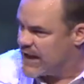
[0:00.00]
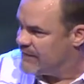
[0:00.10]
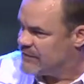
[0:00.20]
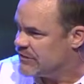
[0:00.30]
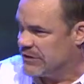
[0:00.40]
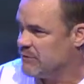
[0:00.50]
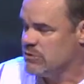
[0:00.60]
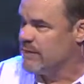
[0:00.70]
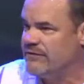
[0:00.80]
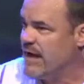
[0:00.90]
lot of us in the
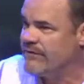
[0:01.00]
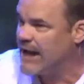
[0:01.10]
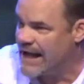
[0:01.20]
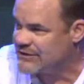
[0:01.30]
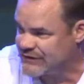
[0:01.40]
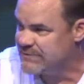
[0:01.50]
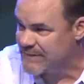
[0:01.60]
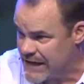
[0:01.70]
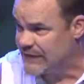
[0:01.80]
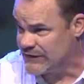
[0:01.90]
room have never actually
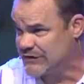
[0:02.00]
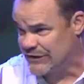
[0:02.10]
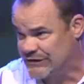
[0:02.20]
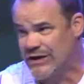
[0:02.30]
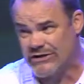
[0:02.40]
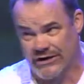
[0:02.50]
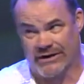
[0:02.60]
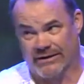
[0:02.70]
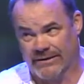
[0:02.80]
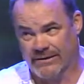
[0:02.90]
made this
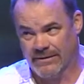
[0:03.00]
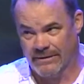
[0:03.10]
decision.